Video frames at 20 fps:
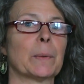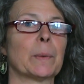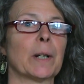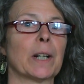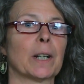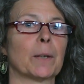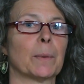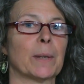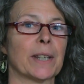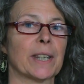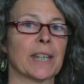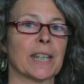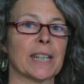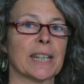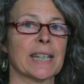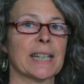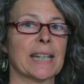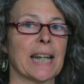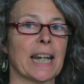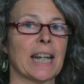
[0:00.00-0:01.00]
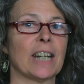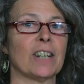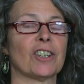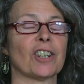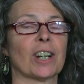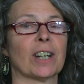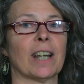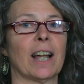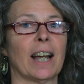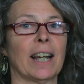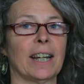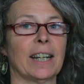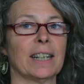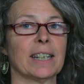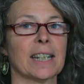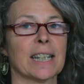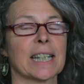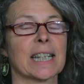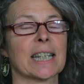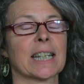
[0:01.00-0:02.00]
work with the SAGE
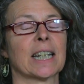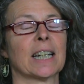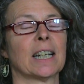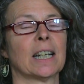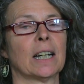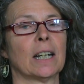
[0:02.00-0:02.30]
Alliance,